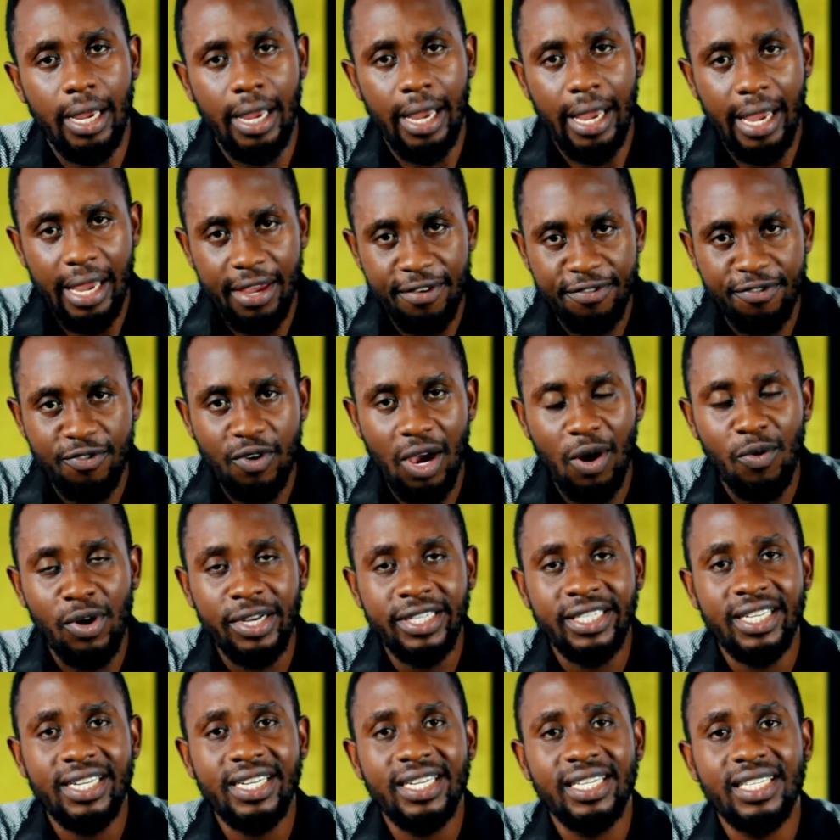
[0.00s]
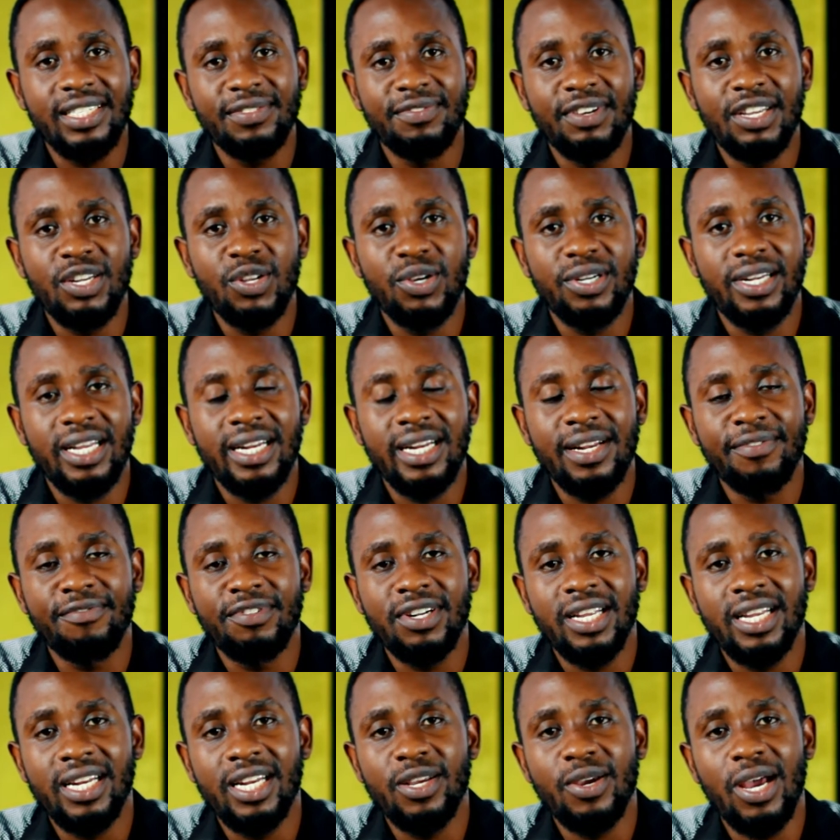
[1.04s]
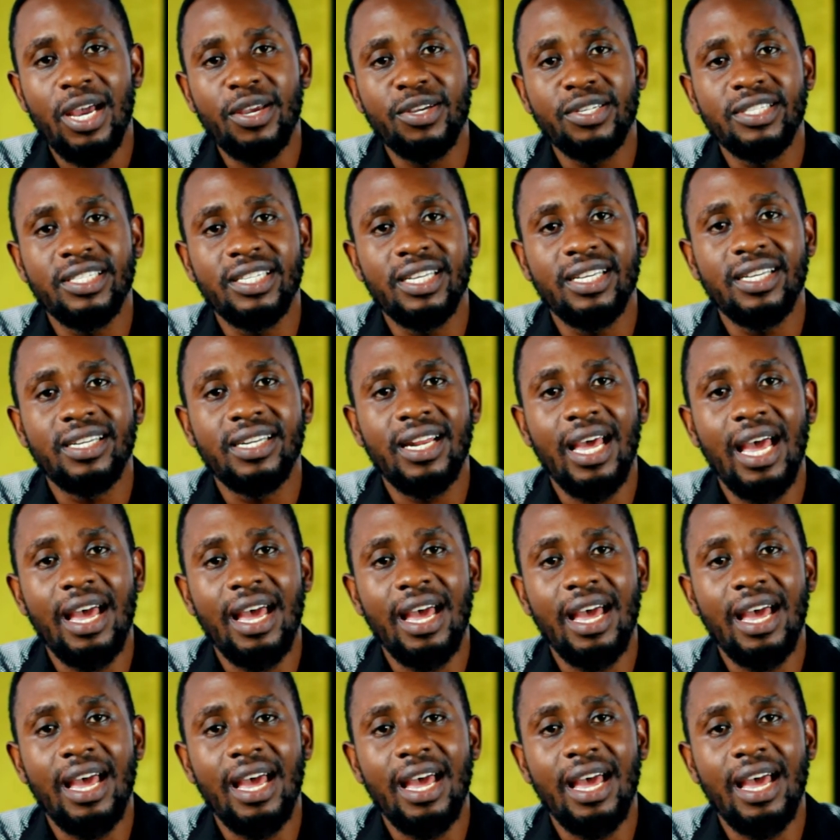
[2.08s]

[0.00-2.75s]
If you are watching this video, then definitely you are using